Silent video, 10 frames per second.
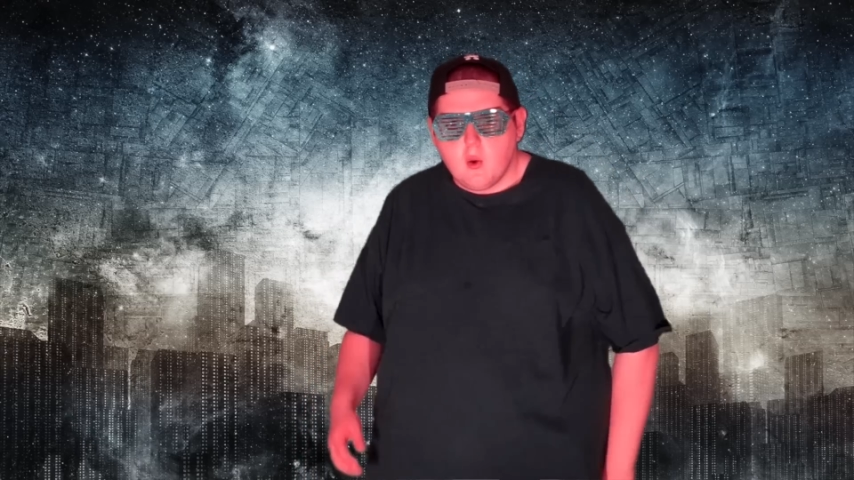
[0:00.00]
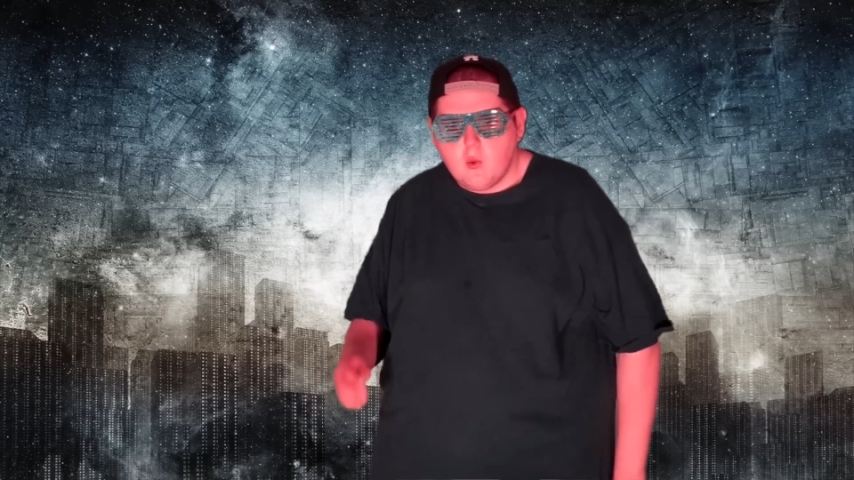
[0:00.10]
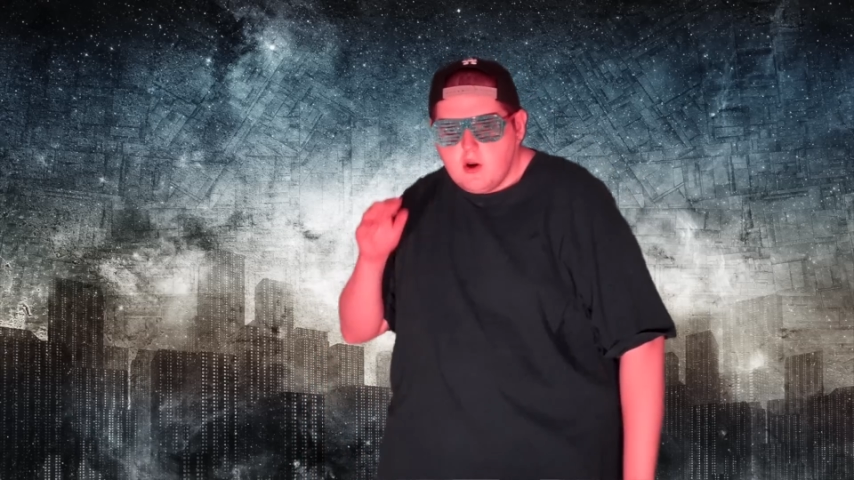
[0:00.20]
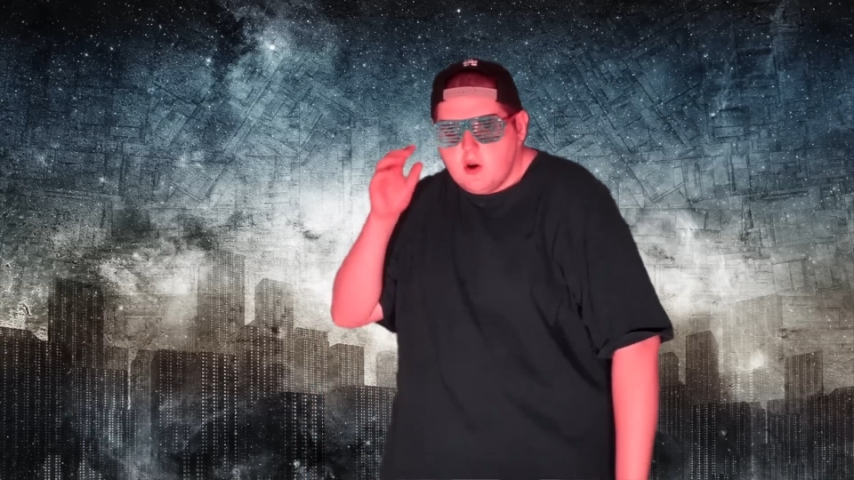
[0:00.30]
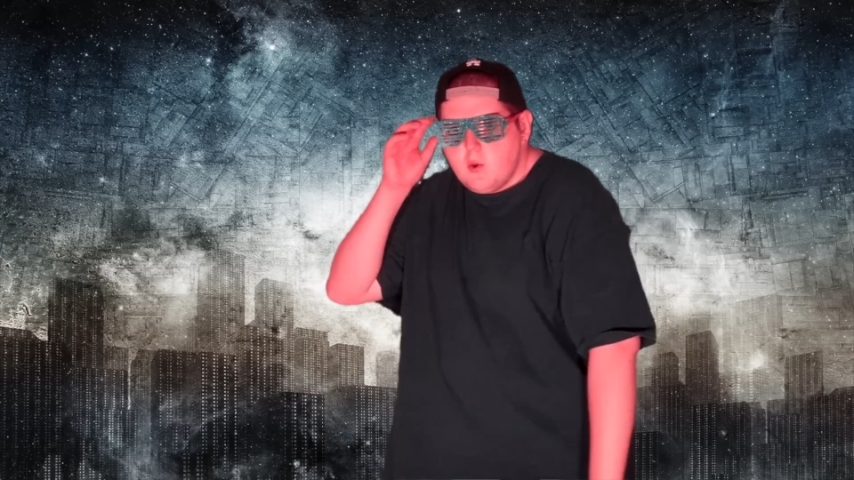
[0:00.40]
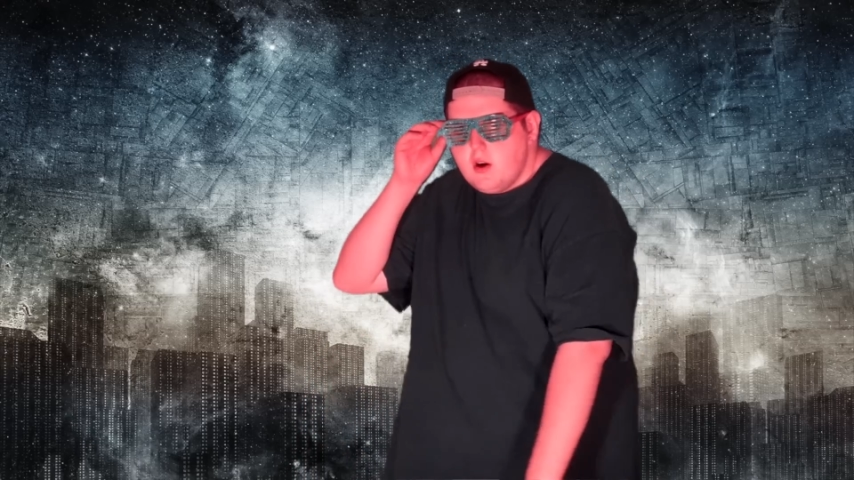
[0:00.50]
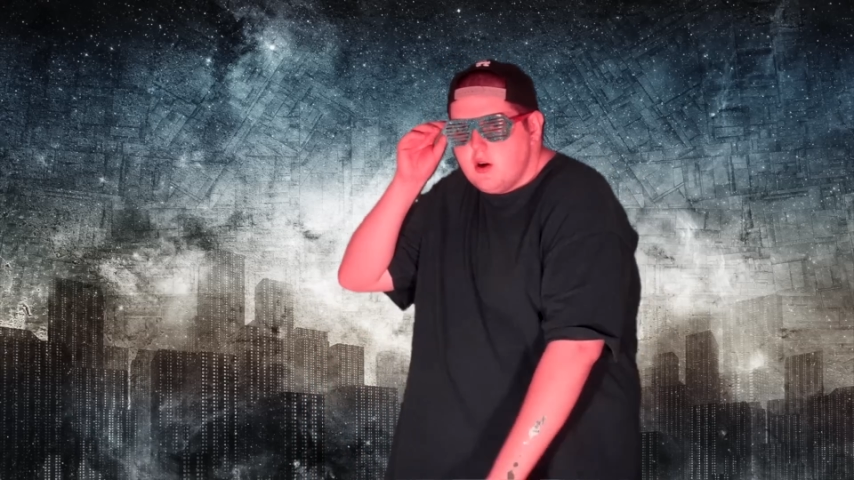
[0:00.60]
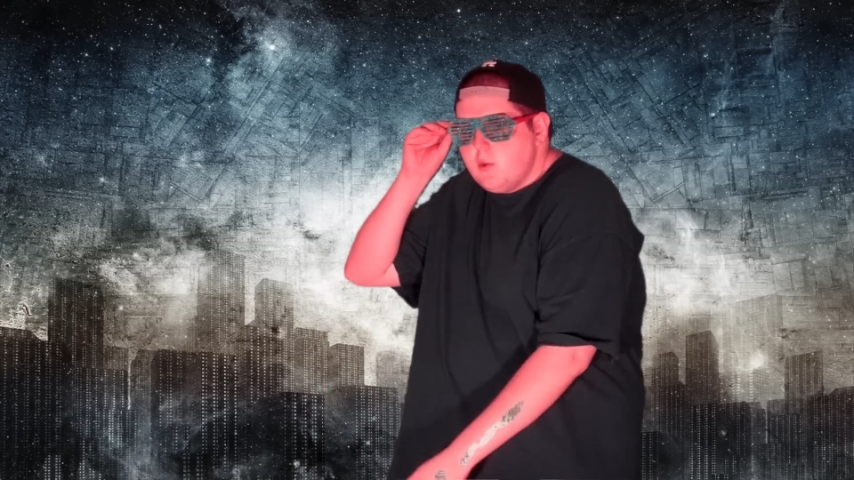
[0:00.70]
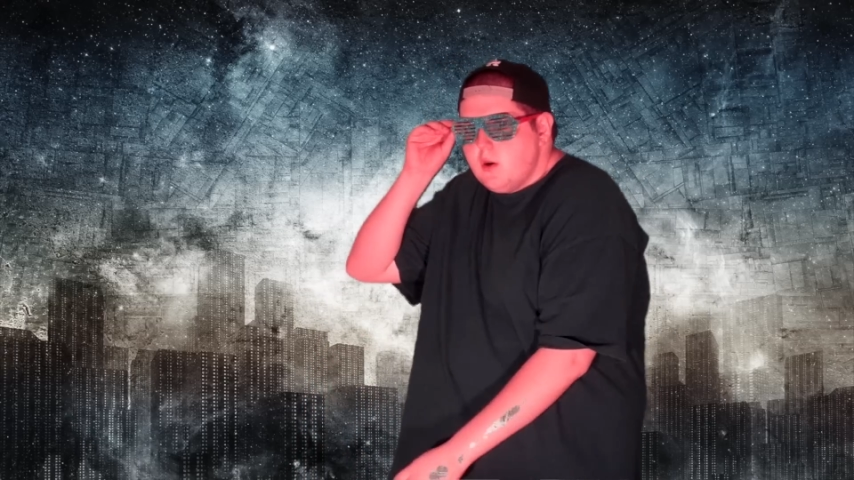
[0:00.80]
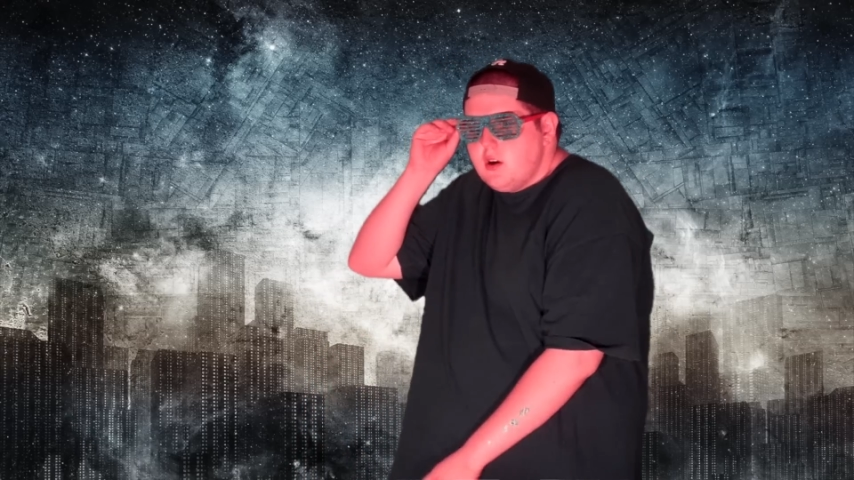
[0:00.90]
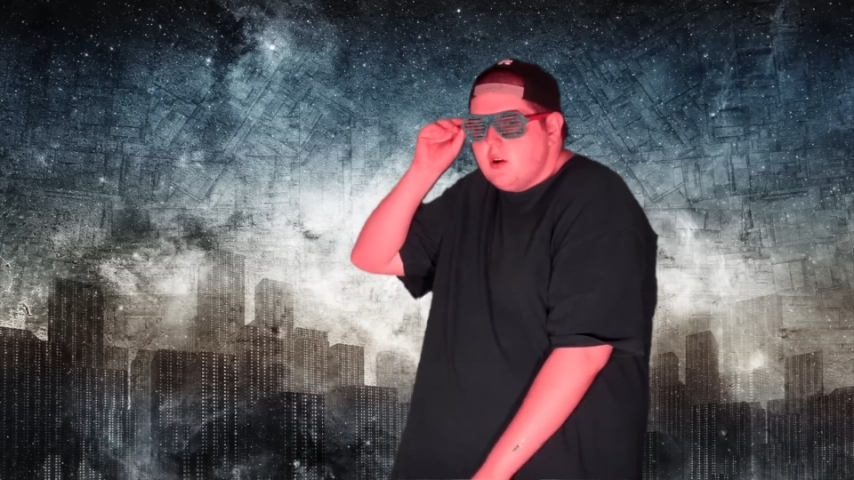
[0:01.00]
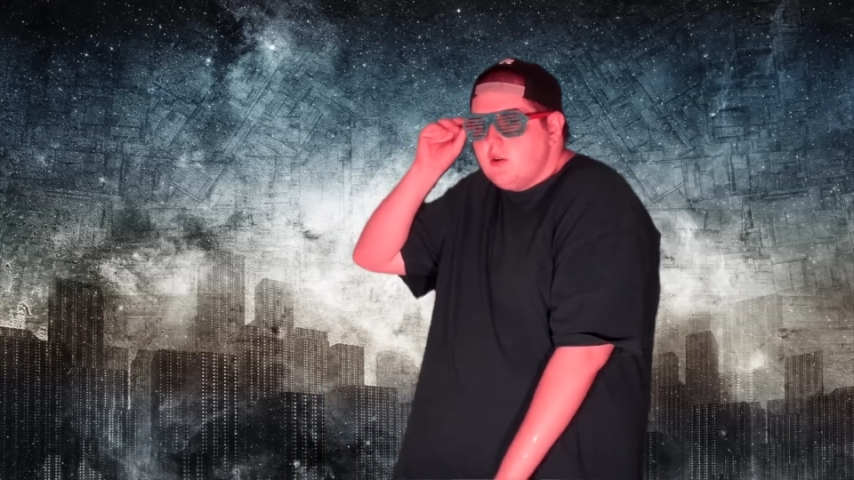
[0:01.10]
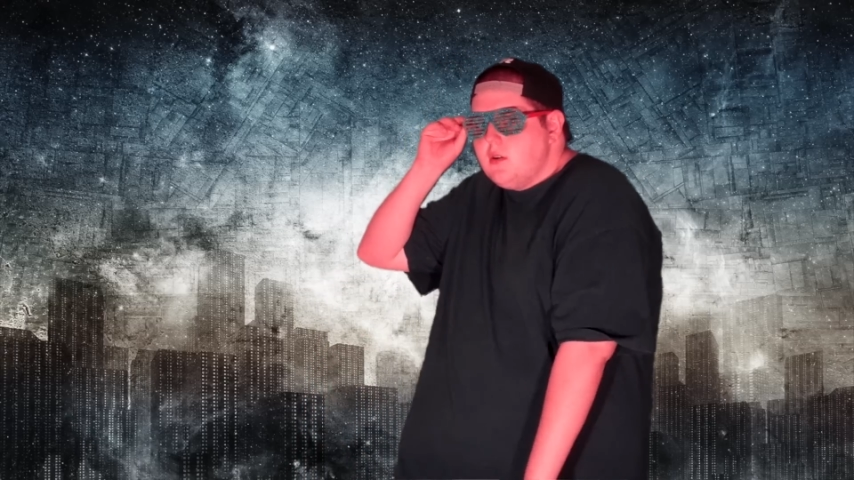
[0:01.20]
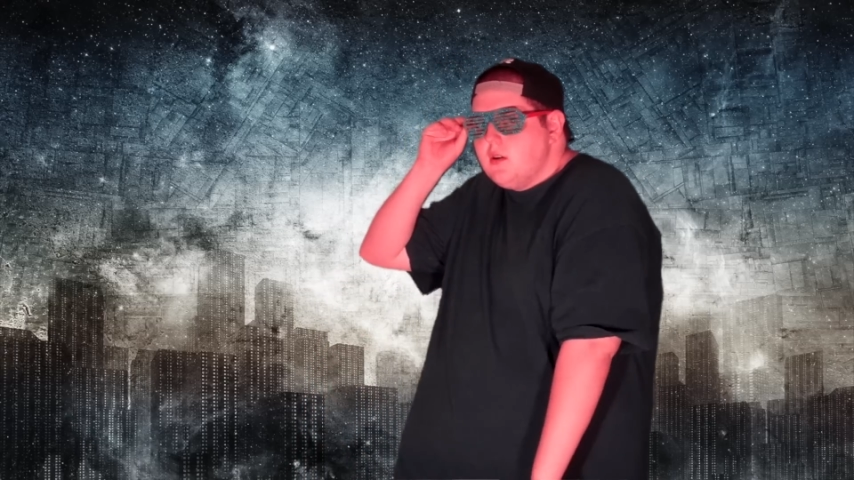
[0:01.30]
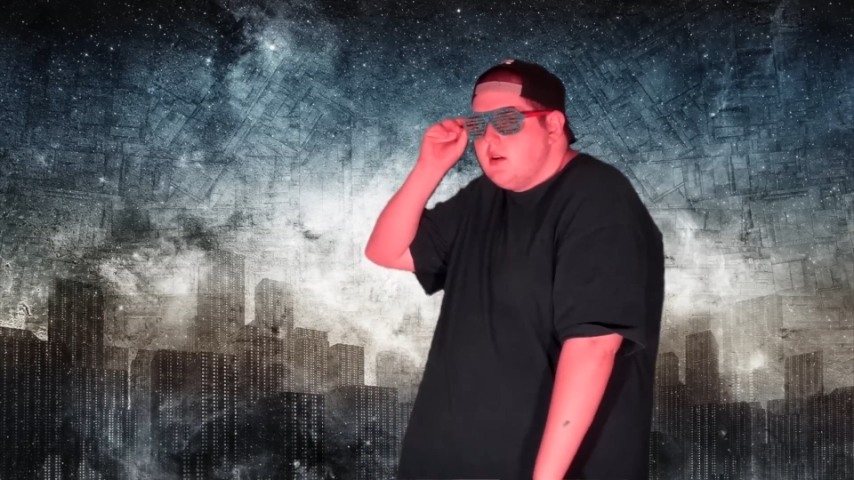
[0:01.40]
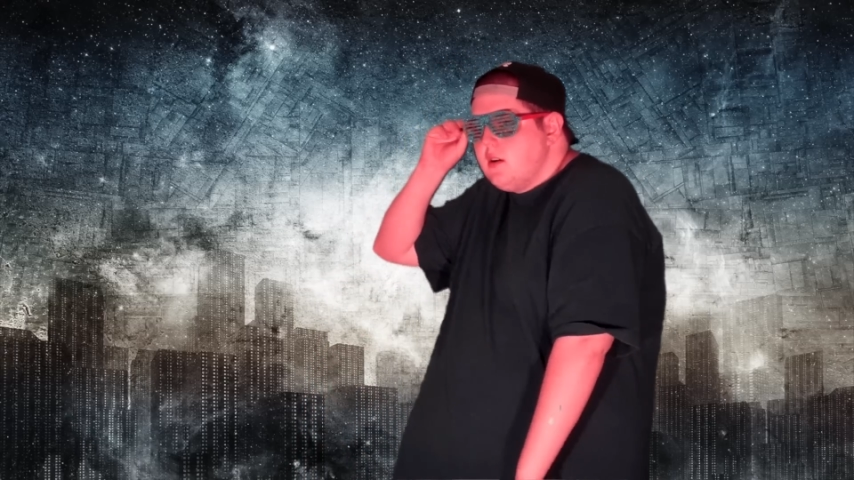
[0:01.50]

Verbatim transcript: Woo woo woo.